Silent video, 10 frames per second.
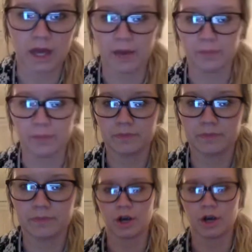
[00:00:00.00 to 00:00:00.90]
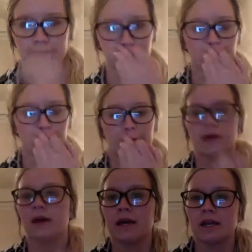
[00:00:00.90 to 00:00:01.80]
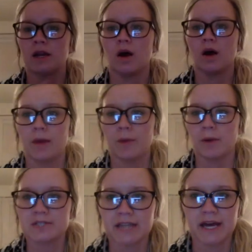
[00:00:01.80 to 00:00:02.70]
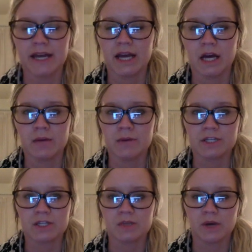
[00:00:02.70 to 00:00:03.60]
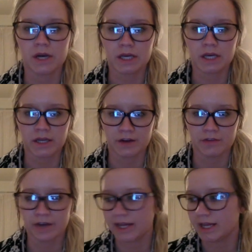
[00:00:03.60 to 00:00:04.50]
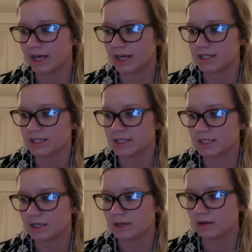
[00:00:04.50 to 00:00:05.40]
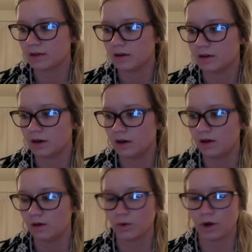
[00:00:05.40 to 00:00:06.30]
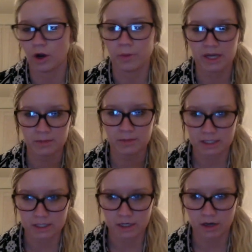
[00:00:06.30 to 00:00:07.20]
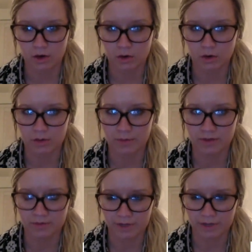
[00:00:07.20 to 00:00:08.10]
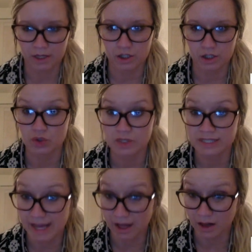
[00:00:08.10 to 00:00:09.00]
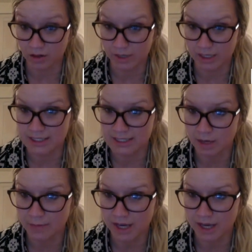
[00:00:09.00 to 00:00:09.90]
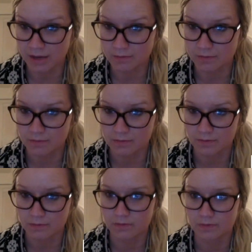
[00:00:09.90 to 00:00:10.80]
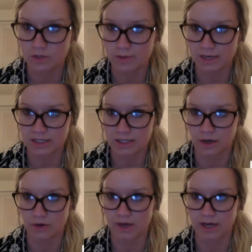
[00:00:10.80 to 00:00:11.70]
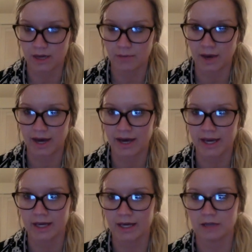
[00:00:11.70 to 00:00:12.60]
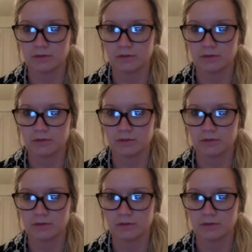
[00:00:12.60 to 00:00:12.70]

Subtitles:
Okay, sorry. And I'm almost done. I just want to clarify that we're opening in Mexico on May 5th to sell. We can sell makeup to Mexico. They can buy